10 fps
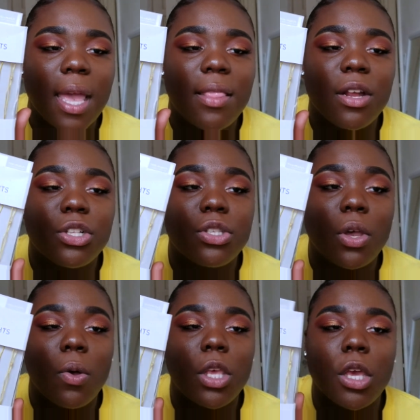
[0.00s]
and they're
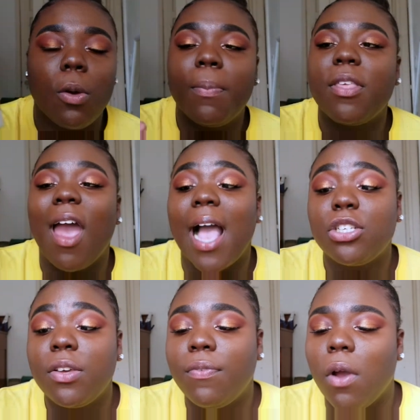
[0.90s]
so cute, but they're
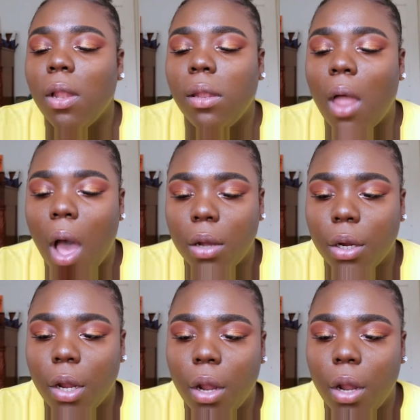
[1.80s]
actually for a locker.